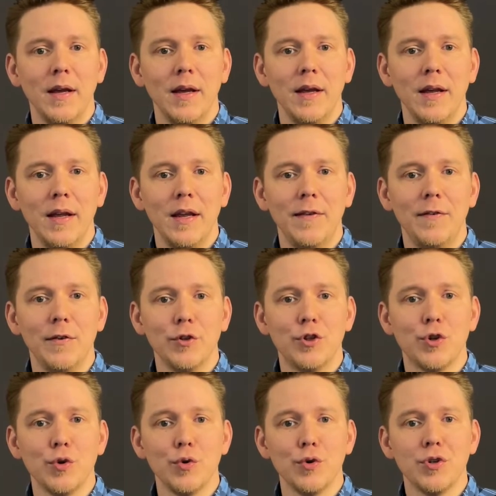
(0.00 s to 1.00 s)
If you
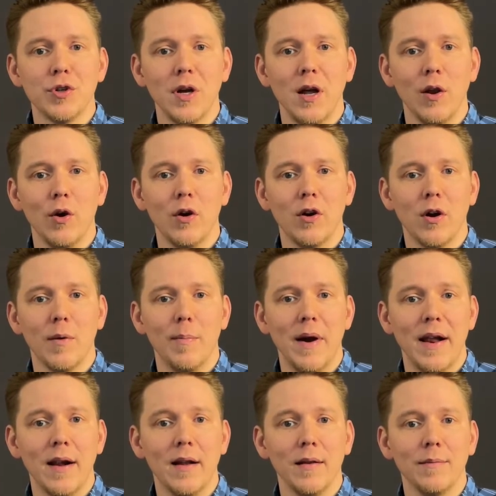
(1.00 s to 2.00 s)
choose a longer
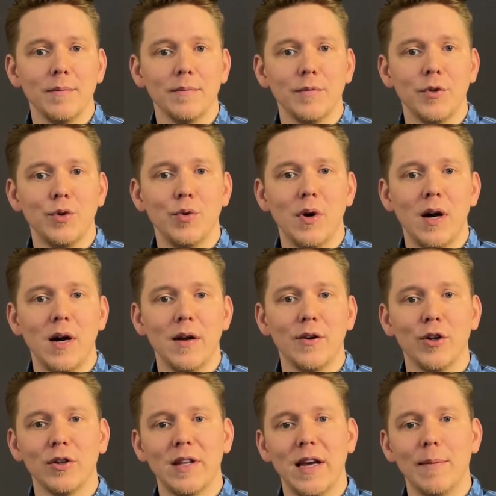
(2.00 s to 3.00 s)
barrel, you are
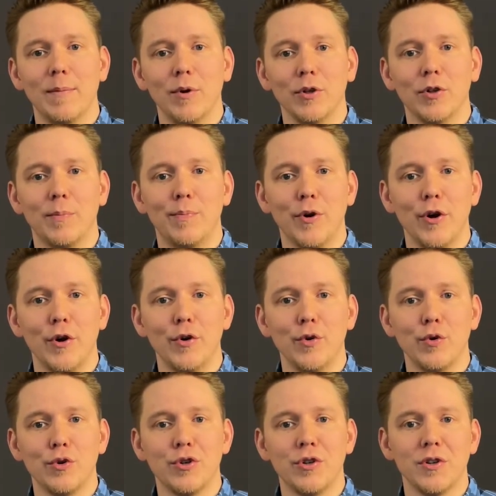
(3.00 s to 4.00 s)
not able to
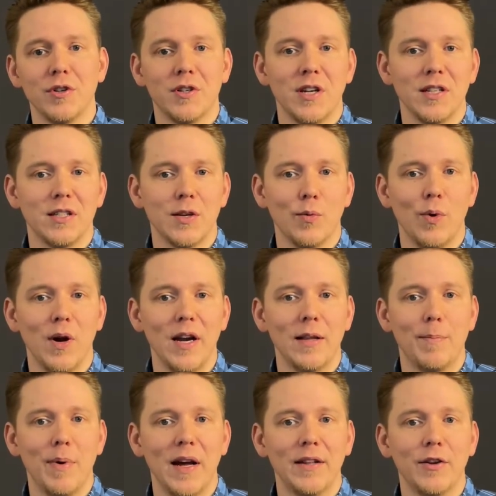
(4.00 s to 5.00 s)
produce such a
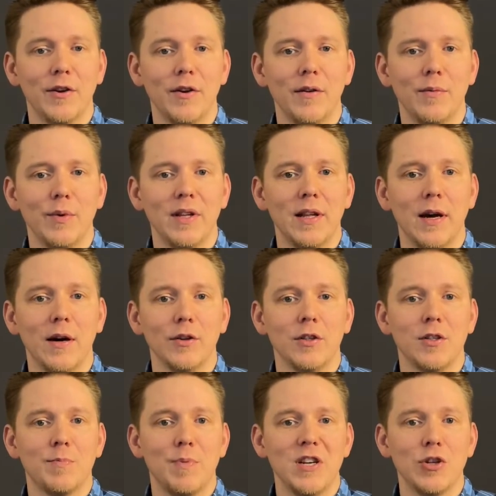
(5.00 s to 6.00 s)
wide pattern without
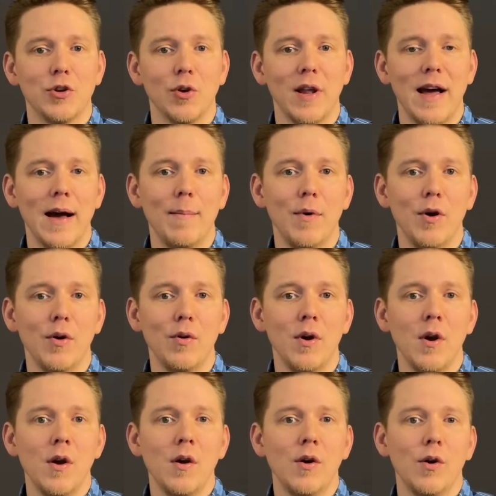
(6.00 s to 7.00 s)
special ammo
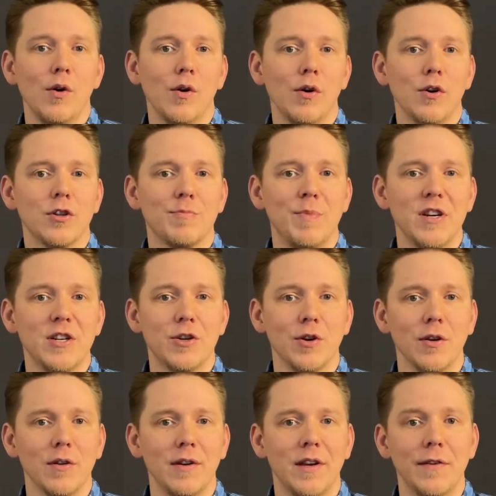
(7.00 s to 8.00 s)
or
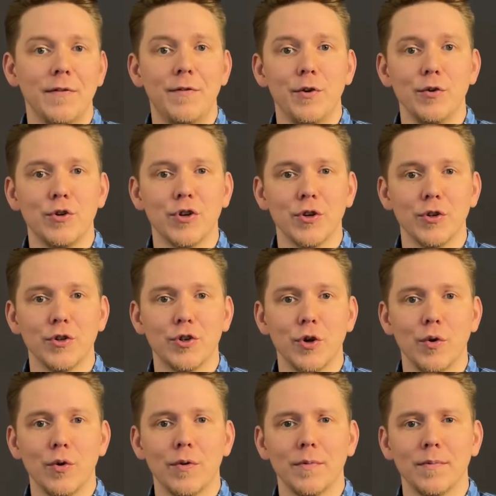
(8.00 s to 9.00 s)
special diffuser choke.